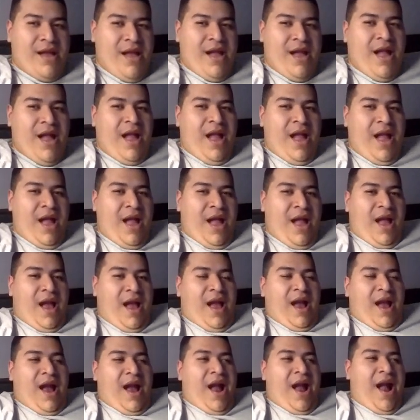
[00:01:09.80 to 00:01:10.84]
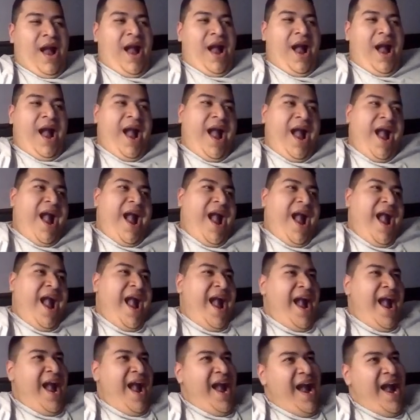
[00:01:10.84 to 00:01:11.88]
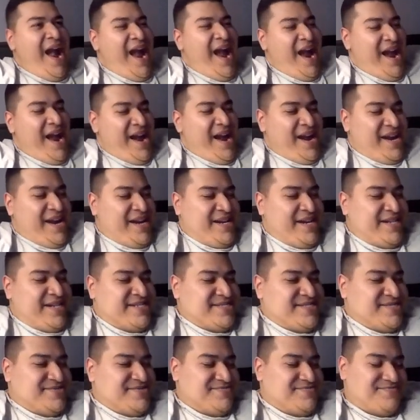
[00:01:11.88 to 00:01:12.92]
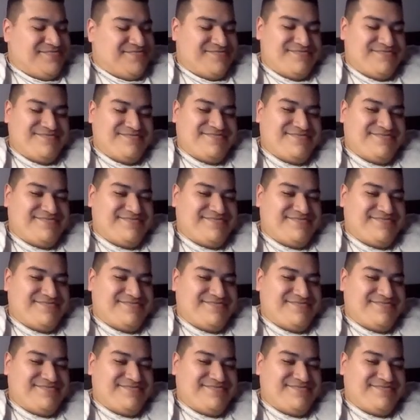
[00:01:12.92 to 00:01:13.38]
(not speaking)